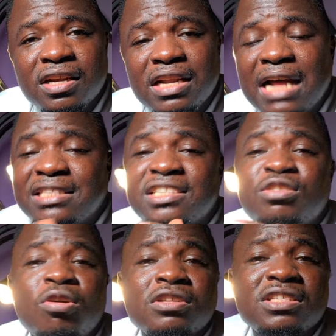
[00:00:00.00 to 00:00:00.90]
That
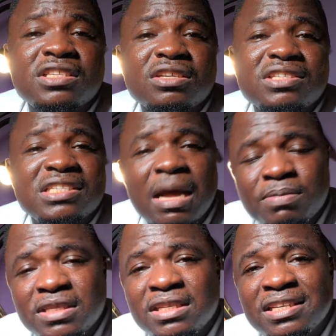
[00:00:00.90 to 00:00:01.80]
is not
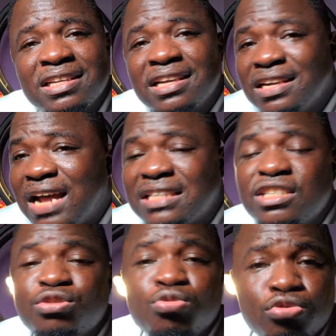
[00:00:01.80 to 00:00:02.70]
something
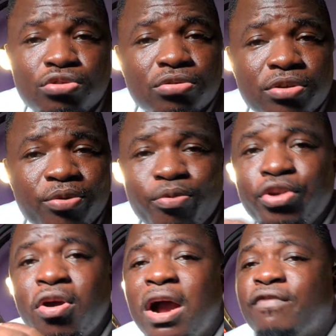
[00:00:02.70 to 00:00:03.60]
that is good.
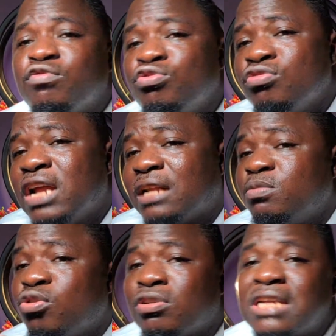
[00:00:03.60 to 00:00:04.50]
We don't have to do
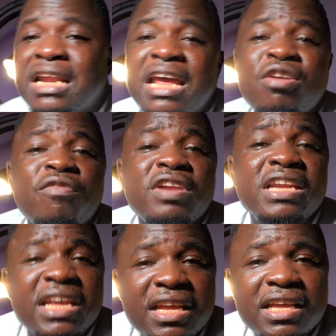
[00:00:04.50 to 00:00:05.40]
that, because at the end of the
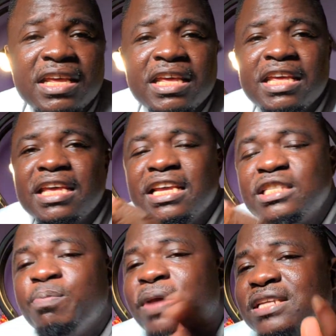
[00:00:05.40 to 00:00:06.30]
day,
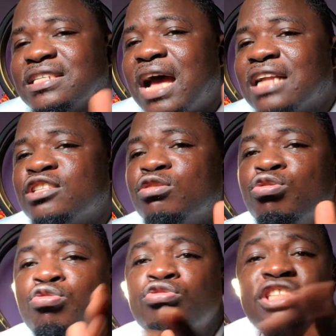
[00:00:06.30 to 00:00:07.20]
it makes us
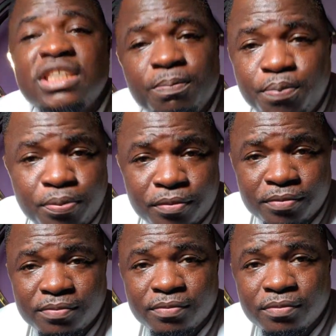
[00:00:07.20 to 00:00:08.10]
look cheap.
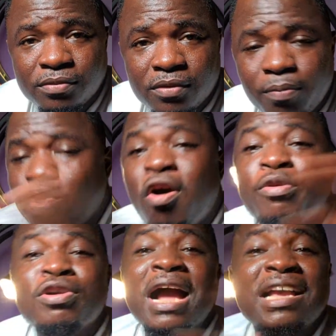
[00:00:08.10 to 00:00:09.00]

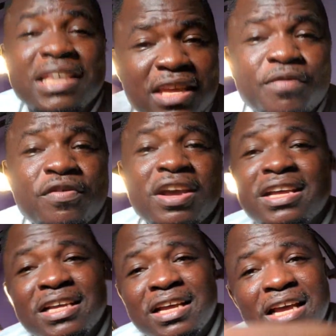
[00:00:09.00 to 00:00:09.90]
Because you can't give
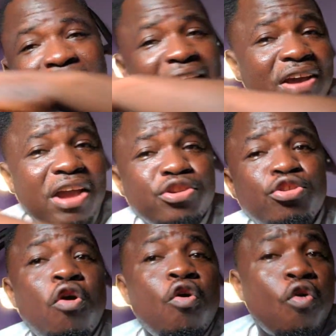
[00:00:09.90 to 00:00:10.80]

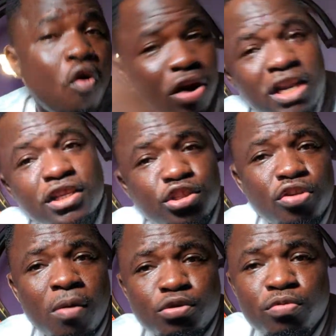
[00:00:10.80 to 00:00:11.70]
your whole
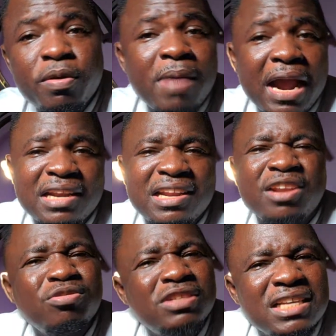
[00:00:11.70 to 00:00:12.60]
lithium to be mining
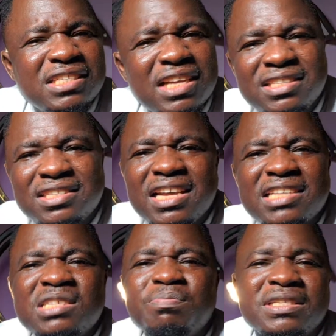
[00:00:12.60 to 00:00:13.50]
and you just get
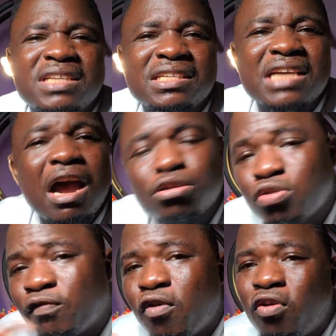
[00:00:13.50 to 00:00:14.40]
13% out
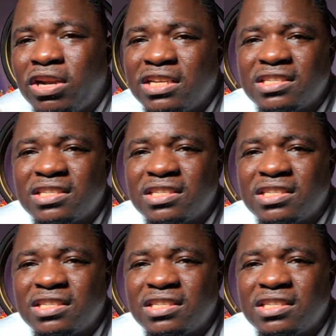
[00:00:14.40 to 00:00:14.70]
of all